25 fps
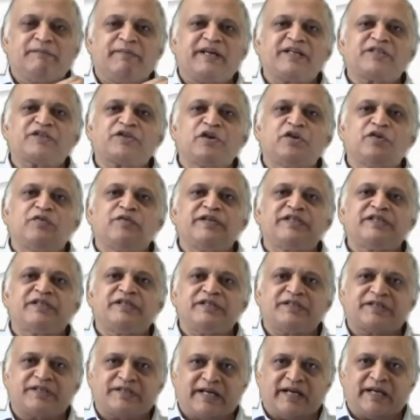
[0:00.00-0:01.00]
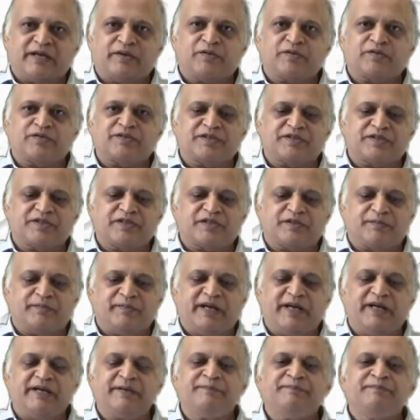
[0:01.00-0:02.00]
based on which this diagnosis is
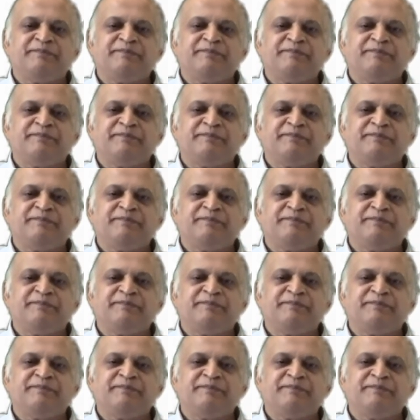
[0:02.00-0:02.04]
made.